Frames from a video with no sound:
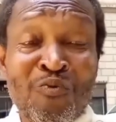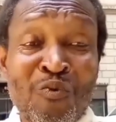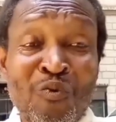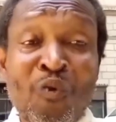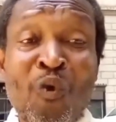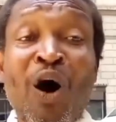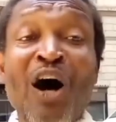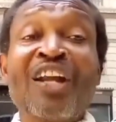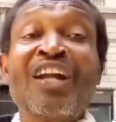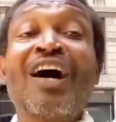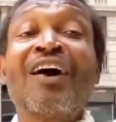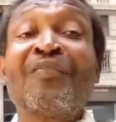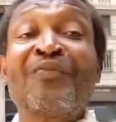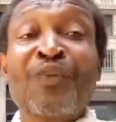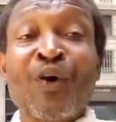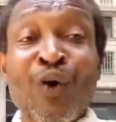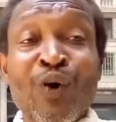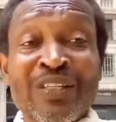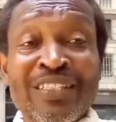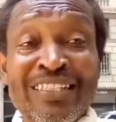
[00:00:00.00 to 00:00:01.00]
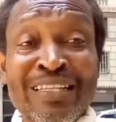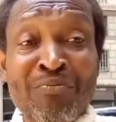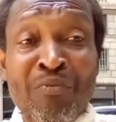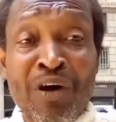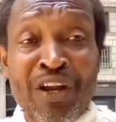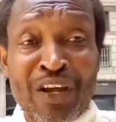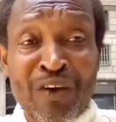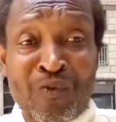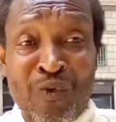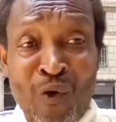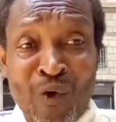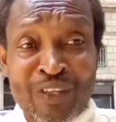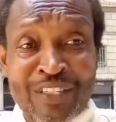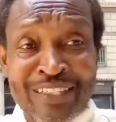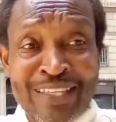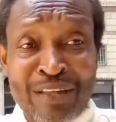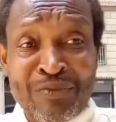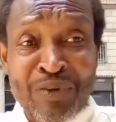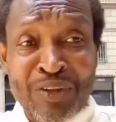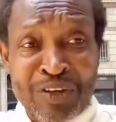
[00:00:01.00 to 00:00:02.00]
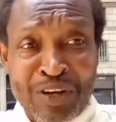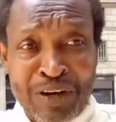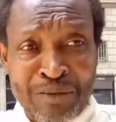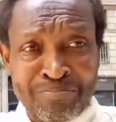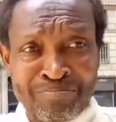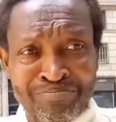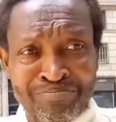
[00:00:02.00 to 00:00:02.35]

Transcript: one of those demonic forces that will come.